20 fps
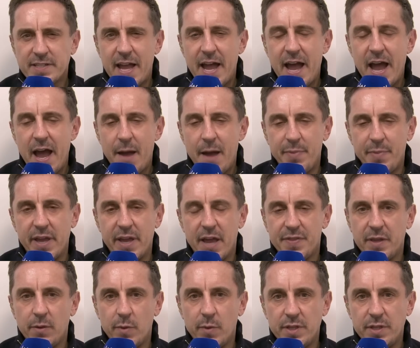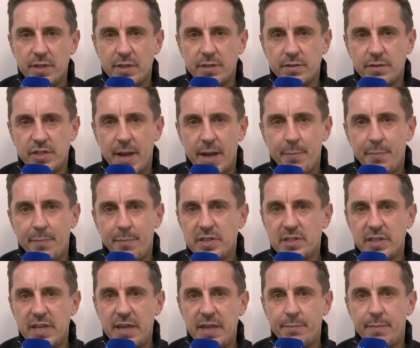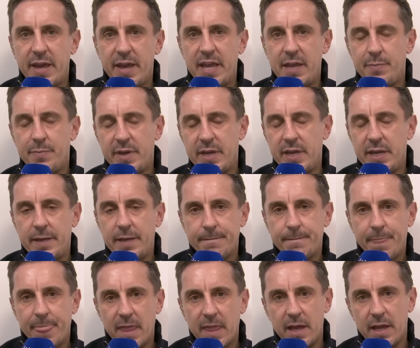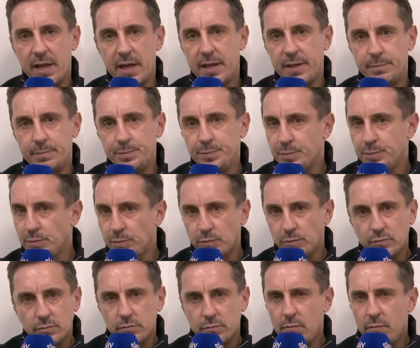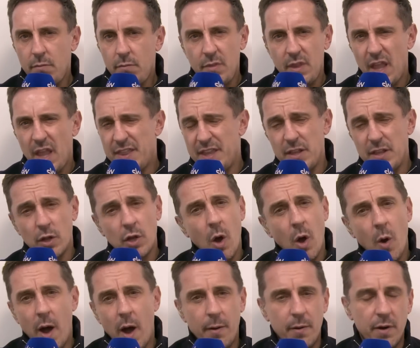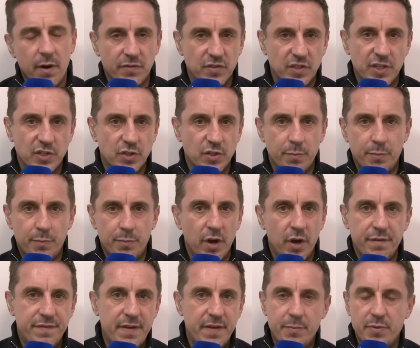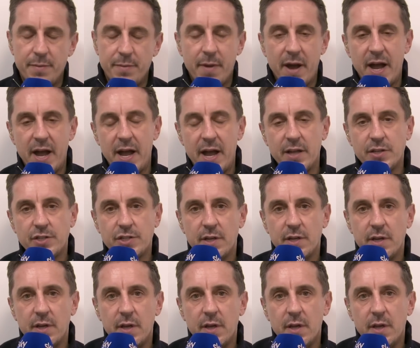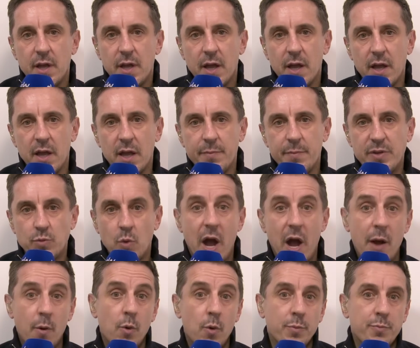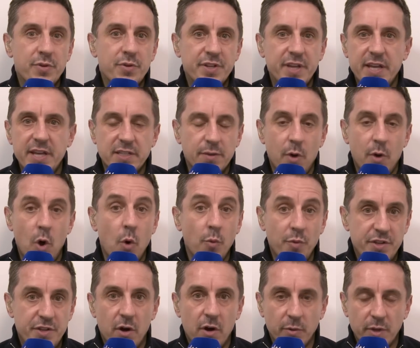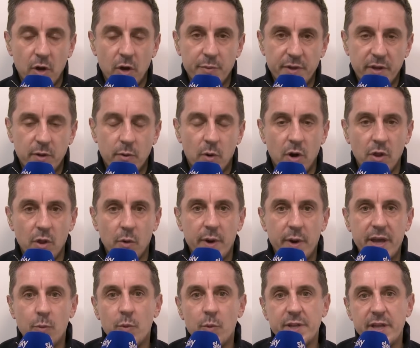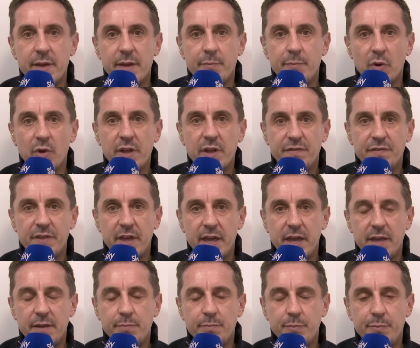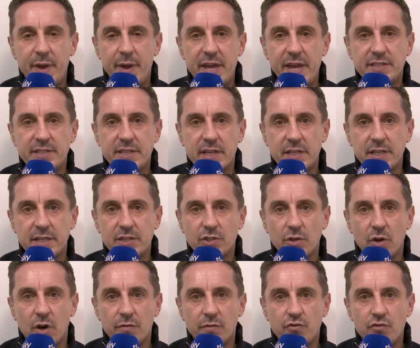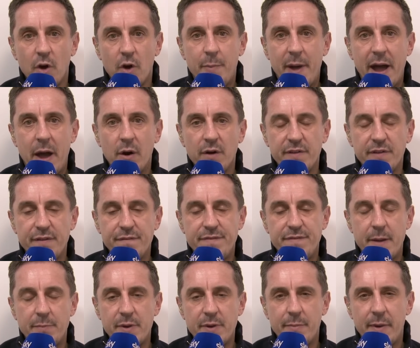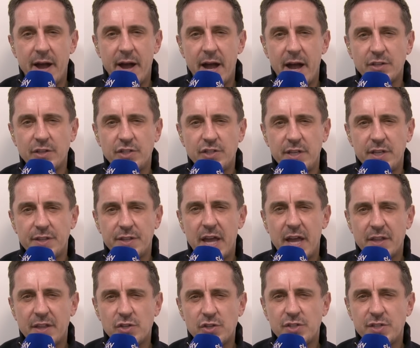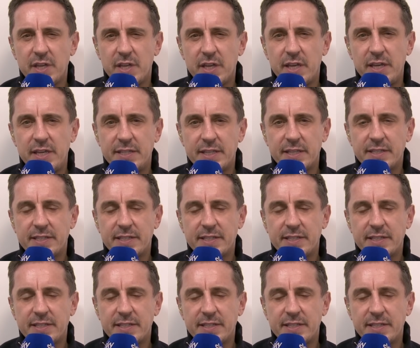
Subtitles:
a habit. I think when the Champions League maybe, I think they'll go out obviously at some point, February, March. is what I would predict. I hope they don't. I hope they go all the way and win it. But if they basically sort of drop out of it in February, March, I just think he's the